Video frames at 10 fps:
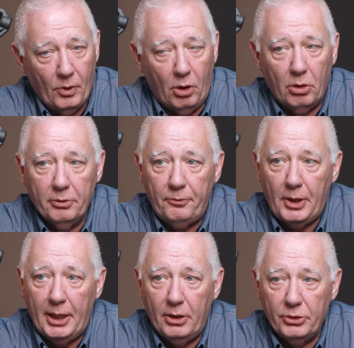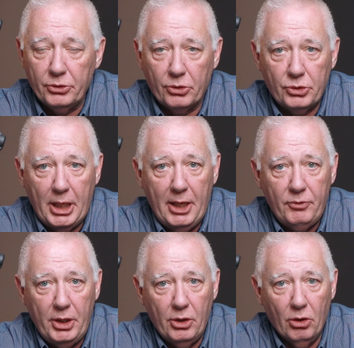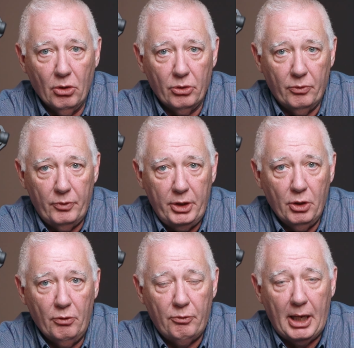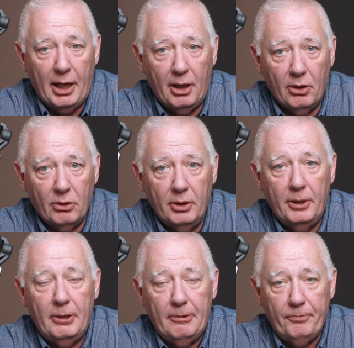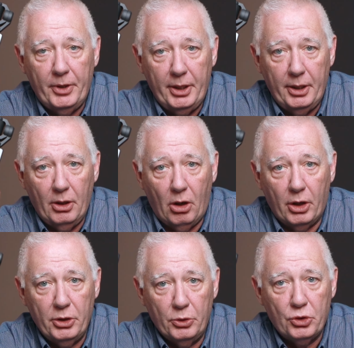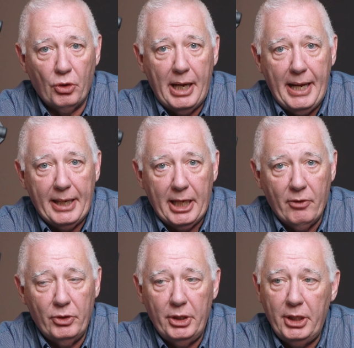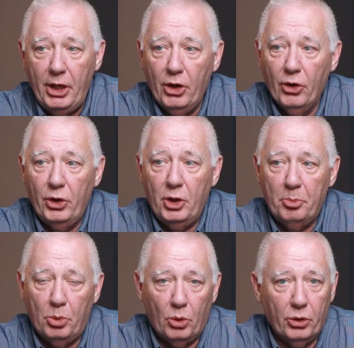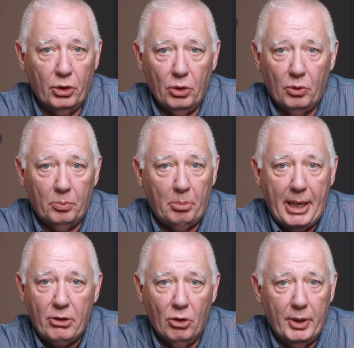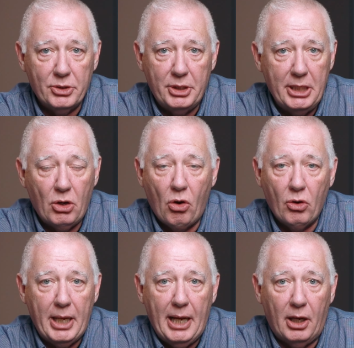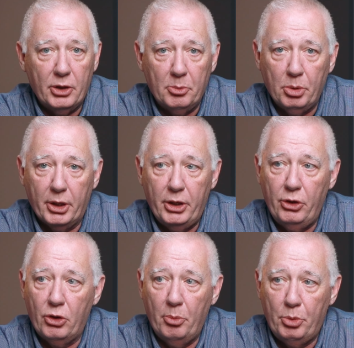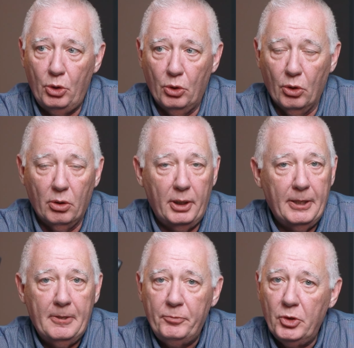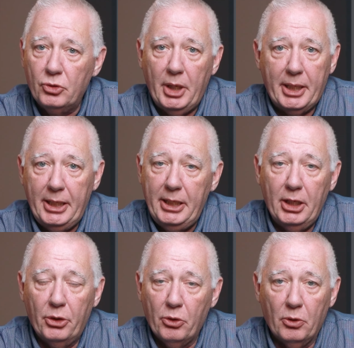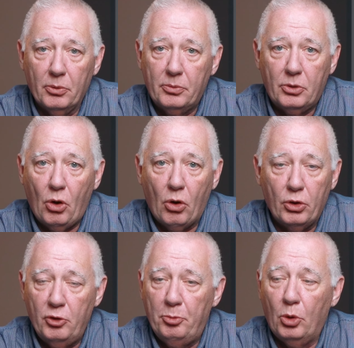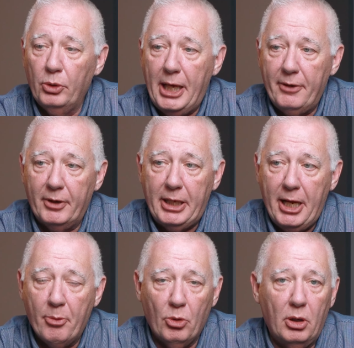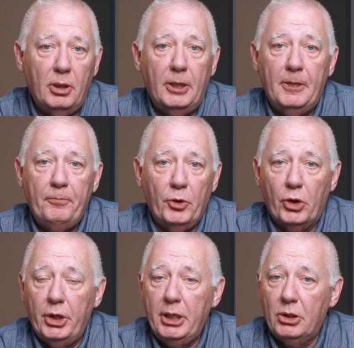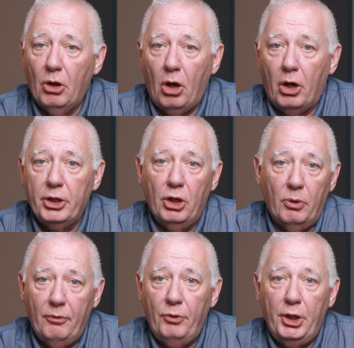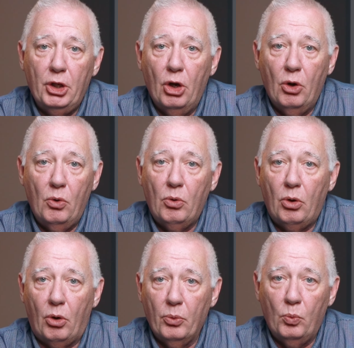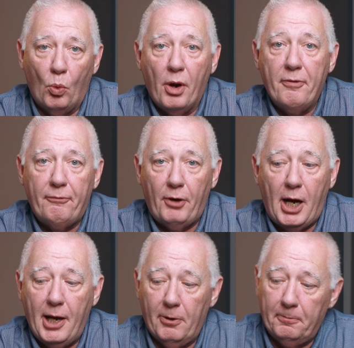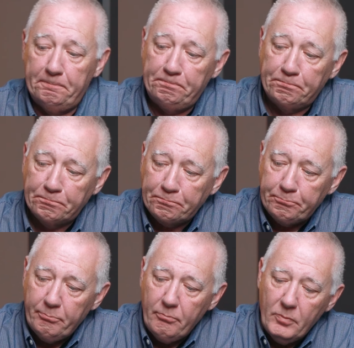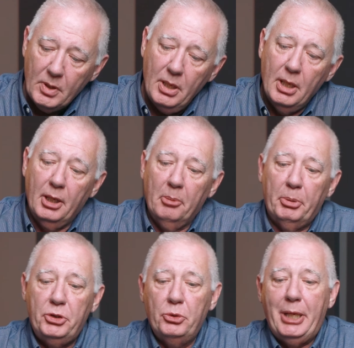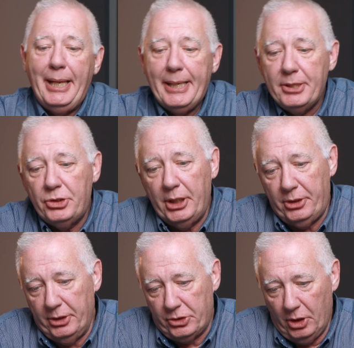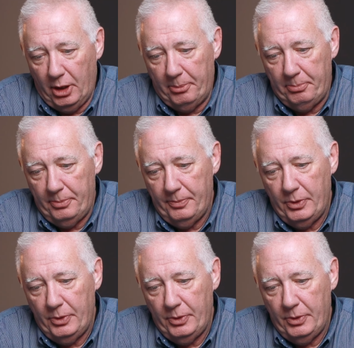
All the files are saved here, the video file, the audio track, everything here. You pull the little micro SD card out, you plug it into your computer, just like any other card you've pulled out of a camera, you're going to get the audio and video on one file. But you can set this up